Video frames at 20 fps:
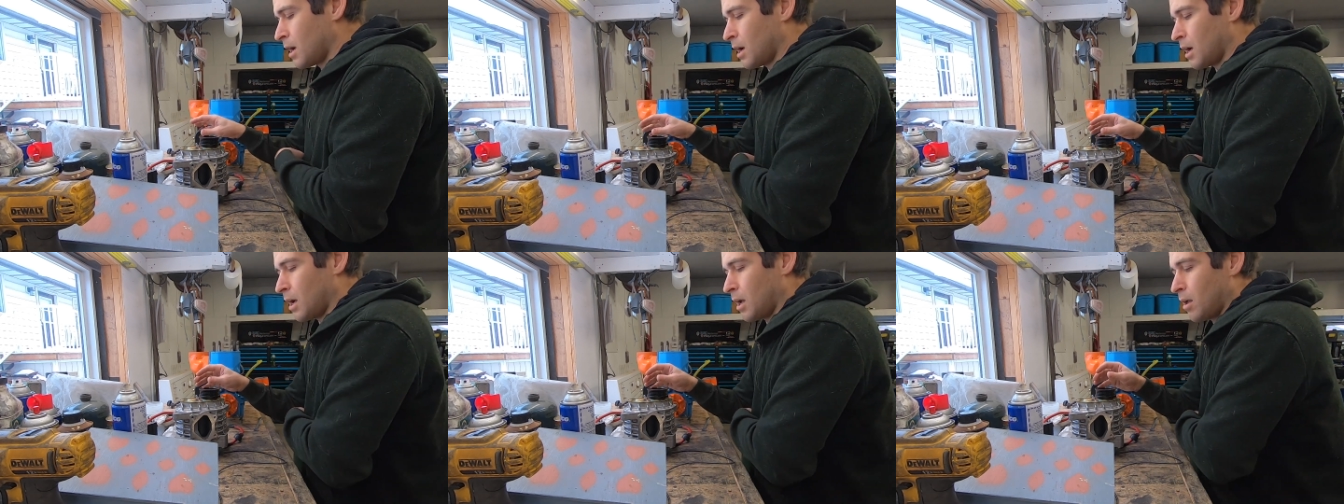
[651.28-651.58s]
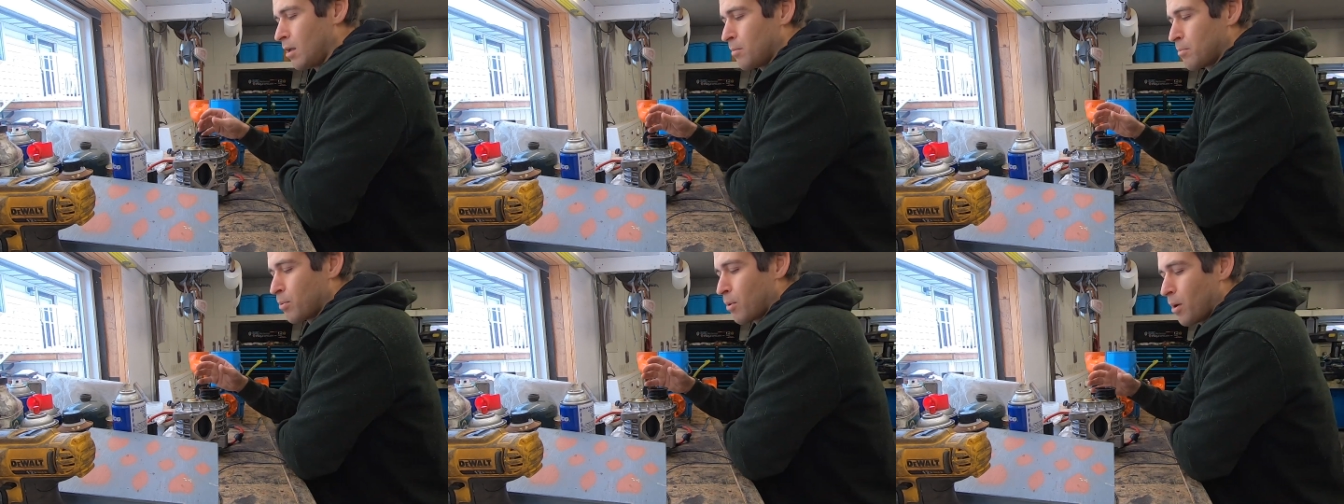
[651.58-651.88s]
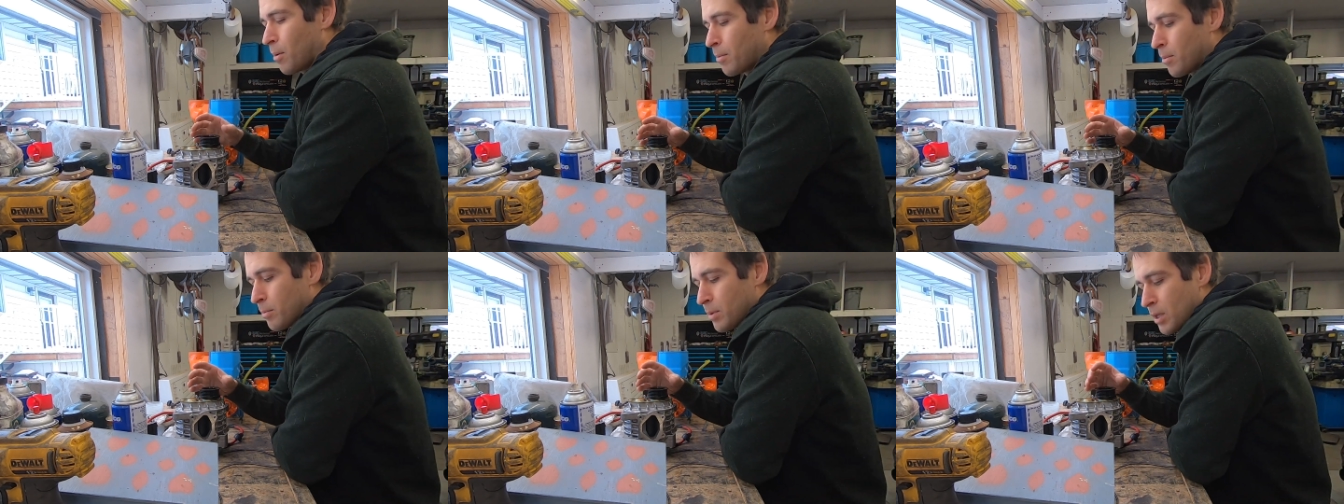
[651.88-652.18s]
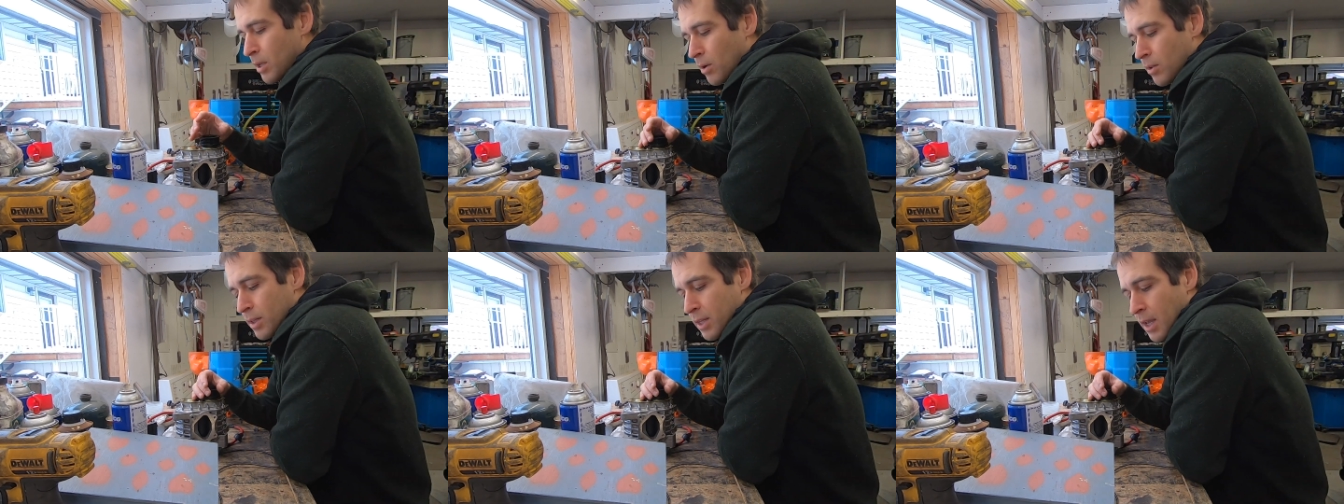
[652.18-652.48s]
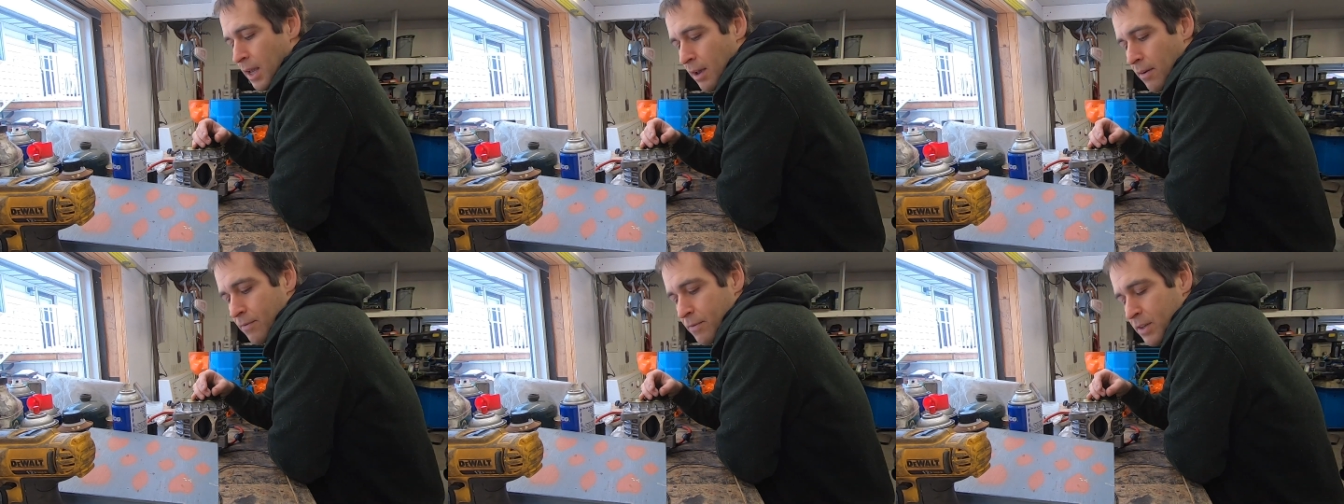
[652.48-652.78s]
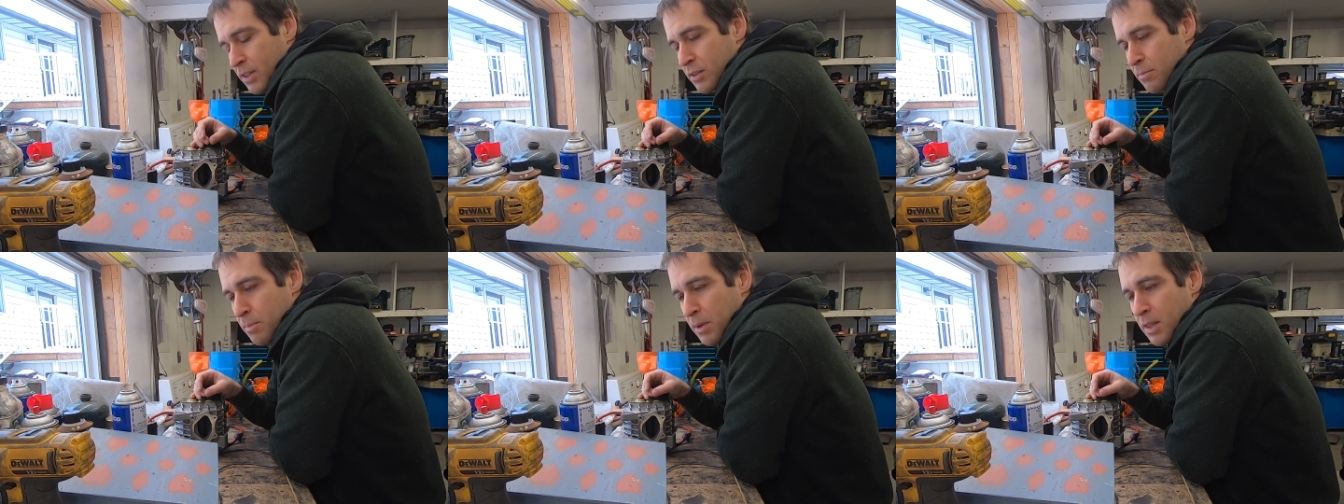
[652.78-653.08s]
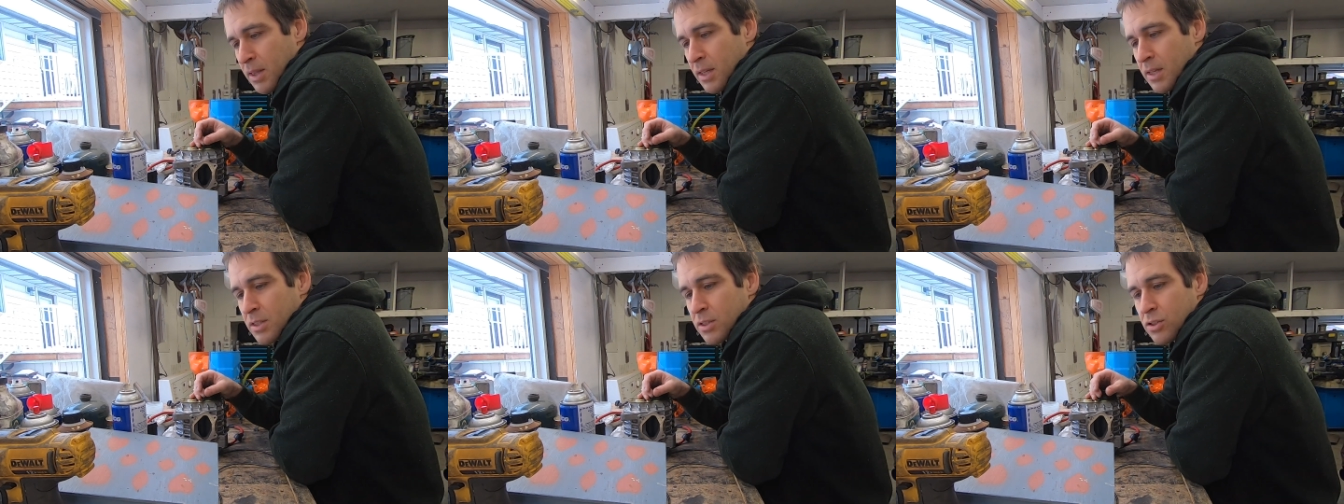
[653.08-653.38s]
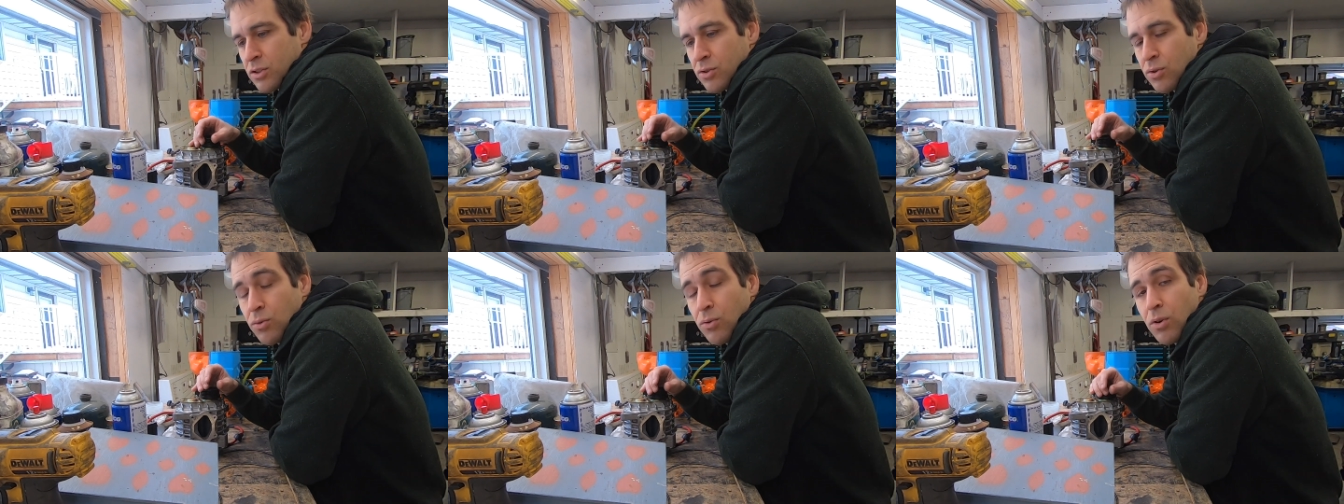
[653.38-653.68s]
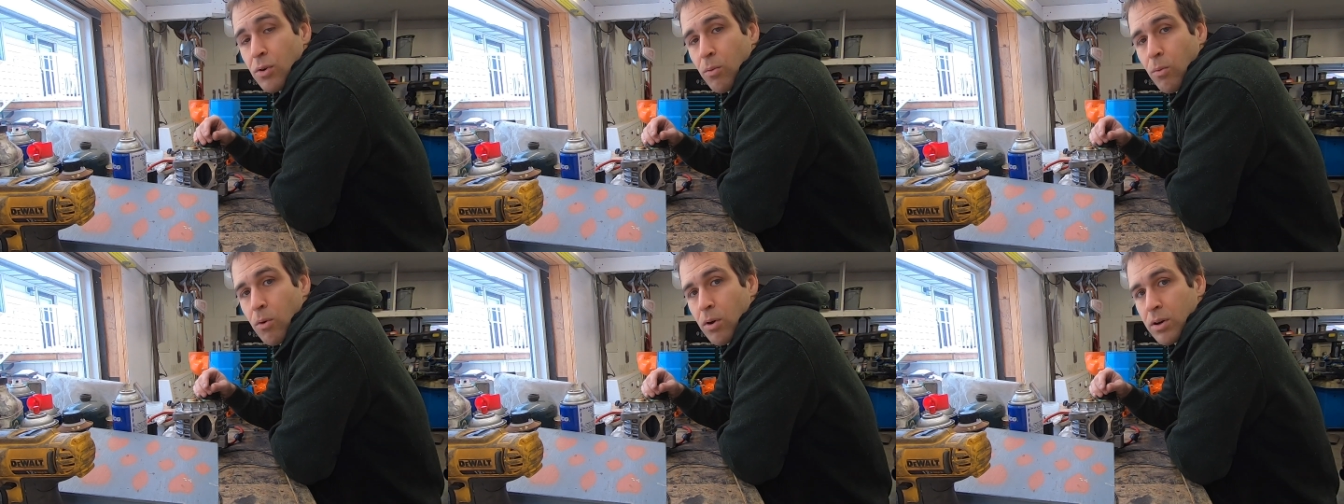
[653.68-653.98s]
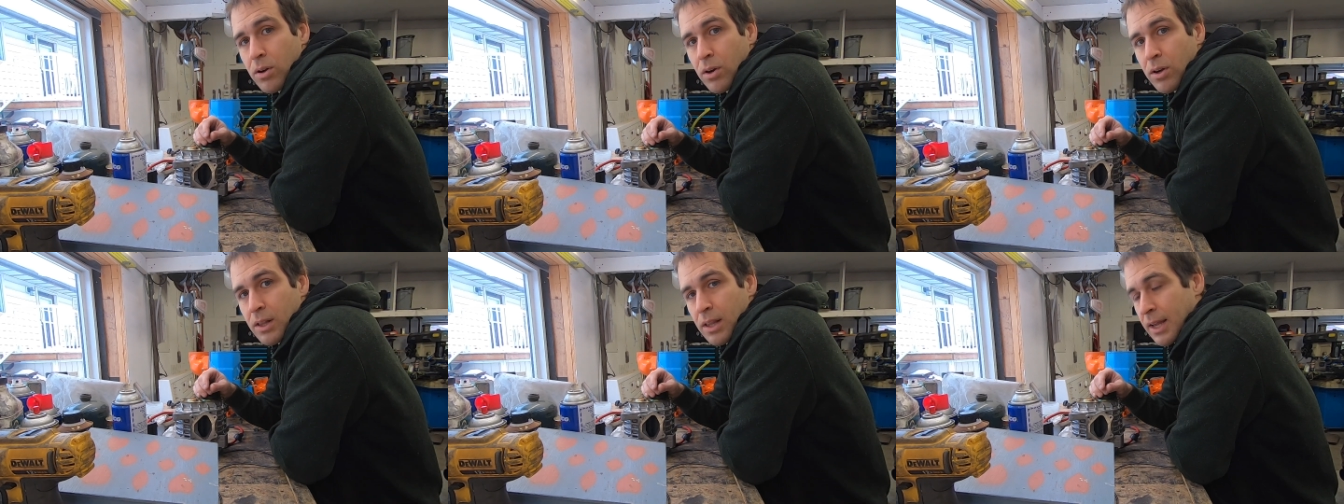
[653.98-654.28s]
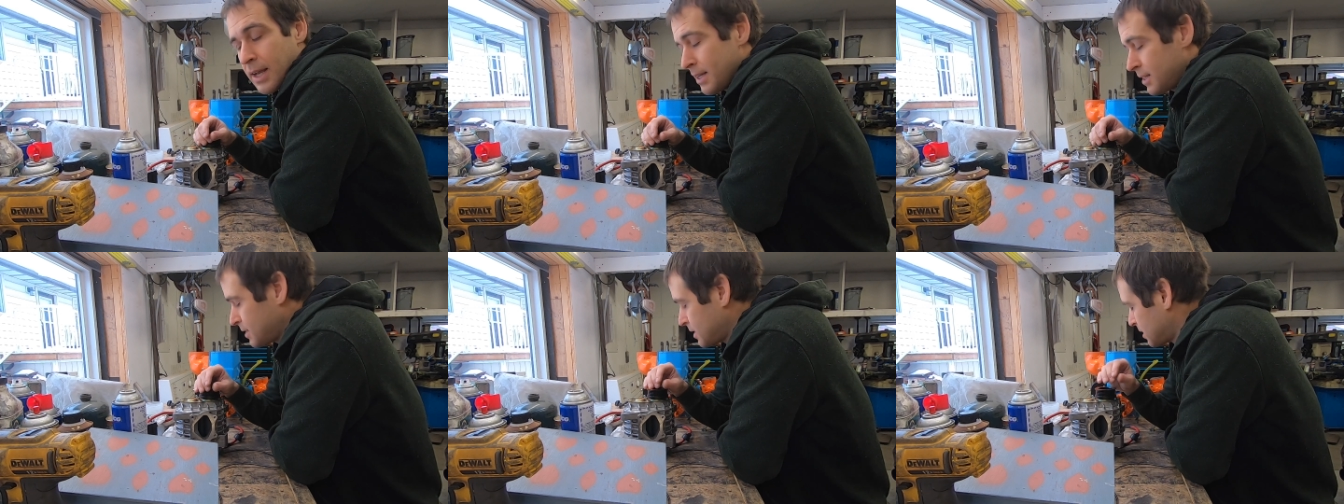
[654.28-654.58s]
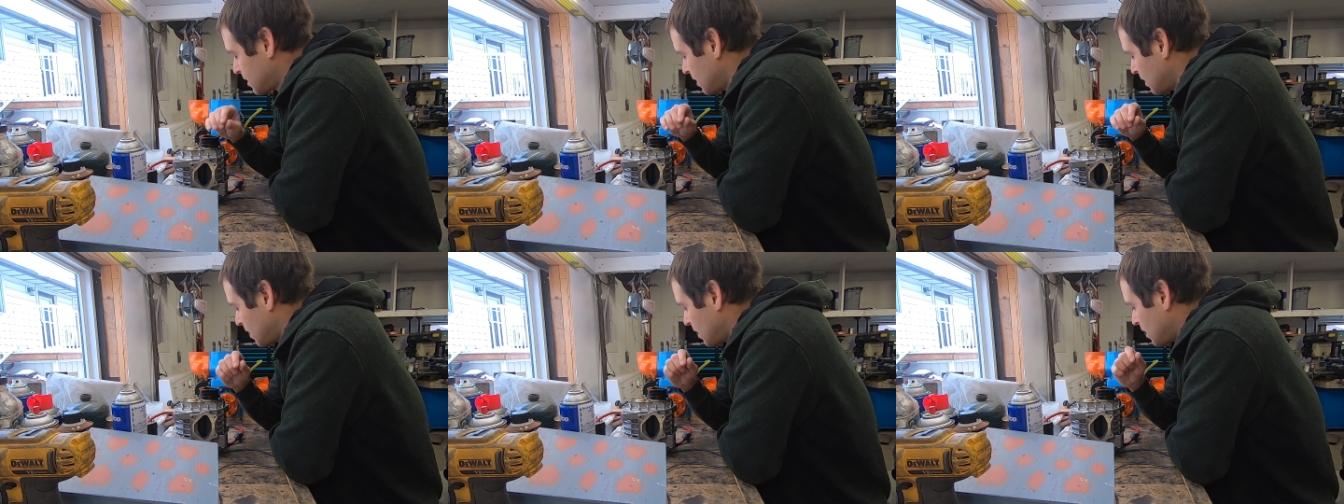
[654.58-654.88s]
I'll probably only have to spin this 2 to 1 or less.